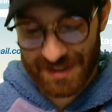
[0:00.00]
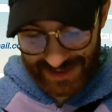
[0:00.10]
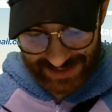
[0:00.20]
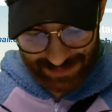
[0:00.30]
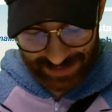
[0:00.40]

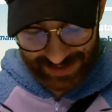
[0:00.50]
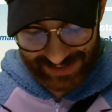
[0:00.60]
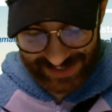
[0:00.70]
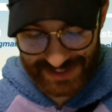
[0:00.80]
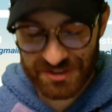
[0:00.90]
little
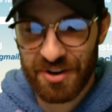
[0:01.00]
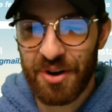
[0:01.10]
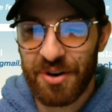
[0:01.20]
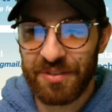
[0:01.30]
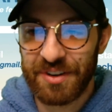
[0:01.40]
siblings can
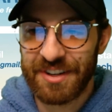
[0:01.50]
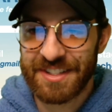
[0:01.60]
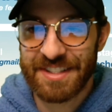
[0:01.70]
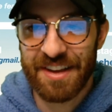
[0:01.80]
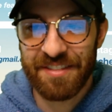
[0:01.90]
draw over your
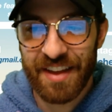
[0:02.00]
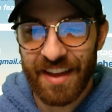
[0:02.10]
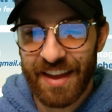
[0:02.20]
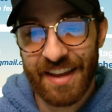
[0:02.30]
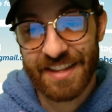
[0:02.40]
stuff,
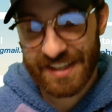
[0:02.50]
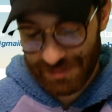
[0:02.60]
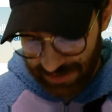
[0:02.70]
and that can